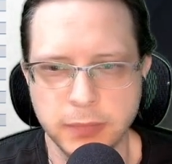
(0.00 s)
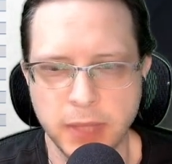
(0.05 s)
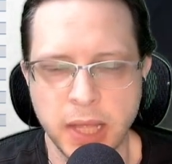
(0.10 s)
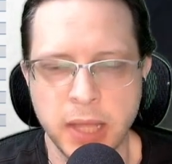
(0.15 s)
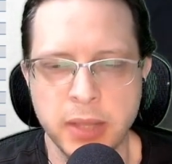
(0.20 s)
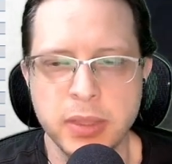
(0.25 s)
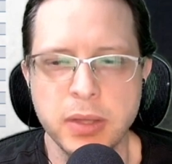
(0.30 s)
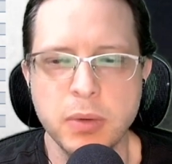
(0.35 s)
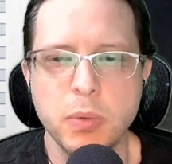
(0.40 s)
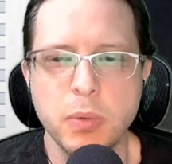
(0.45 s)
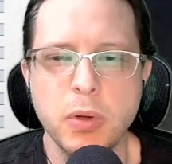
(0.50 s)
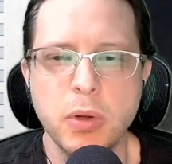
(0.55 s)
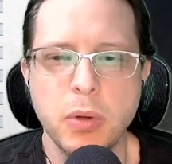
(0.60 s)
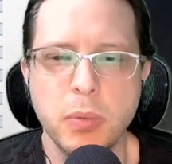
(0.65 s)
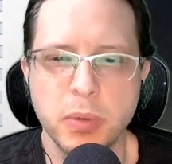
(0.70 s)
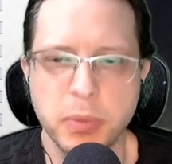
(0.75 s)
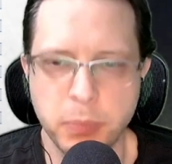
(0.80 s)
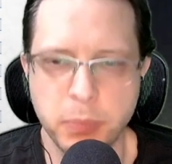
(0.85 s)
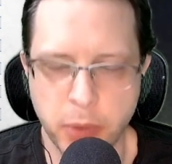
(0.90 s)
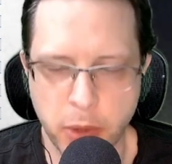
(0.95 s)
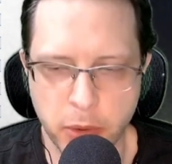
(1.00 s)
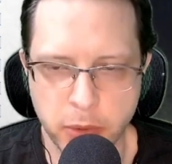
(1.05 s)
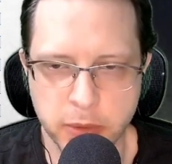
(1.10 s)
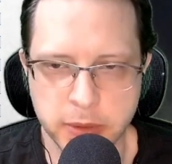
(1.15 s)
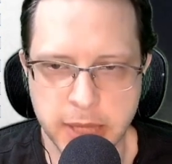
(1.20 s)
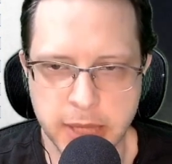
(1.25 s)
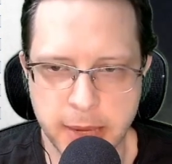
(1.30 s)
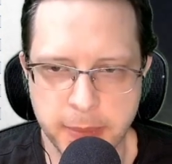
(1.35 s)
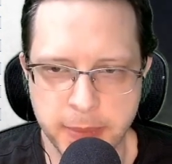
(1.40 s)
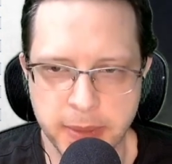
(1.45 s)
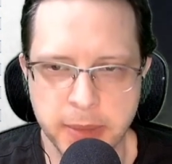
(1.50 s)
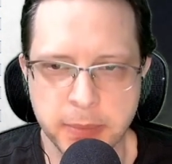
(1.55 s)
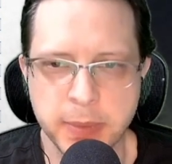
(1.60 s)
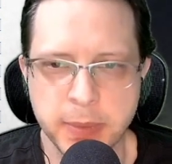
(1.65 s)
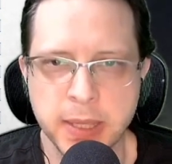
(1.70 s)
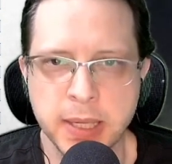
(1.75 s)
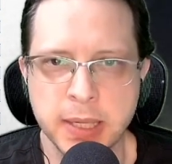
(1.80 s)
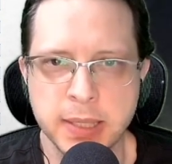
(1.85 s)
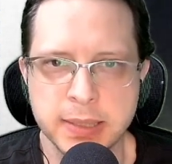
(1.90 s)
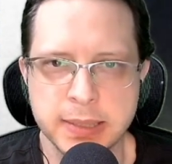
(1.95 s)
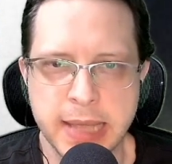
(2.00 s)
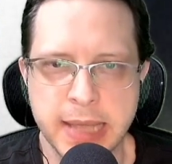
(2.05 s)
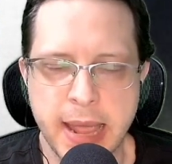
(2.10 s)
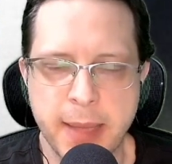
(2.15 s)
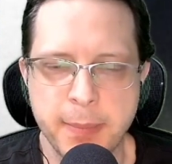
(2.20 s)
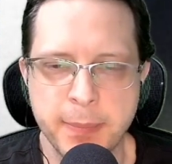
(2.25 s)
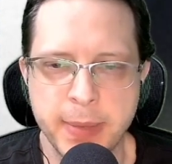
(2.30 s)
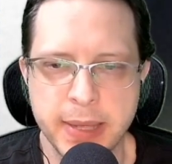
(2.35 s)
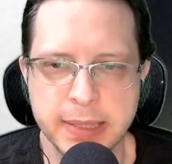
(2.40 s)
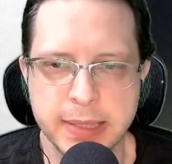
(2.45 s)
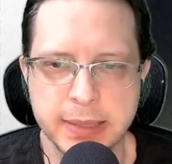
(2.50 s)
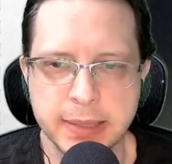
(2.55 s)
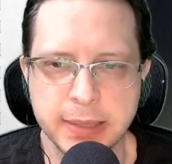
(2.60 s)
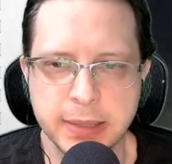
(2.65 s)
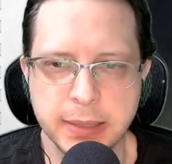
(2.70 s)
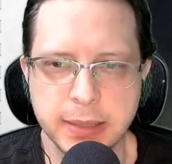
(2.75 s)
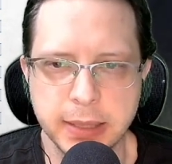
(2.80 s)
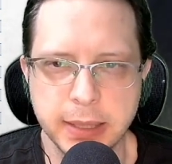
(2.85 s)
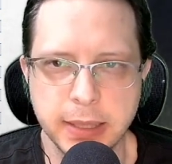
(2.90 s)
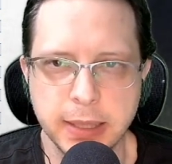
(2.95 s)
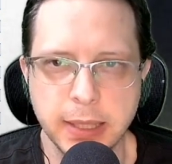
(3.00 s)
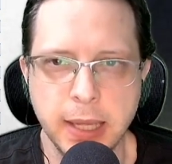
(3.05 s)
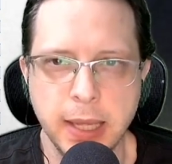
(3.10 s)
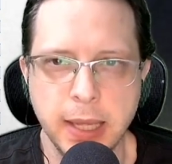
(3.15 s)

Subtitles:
think we'll go with prototyping, because that basically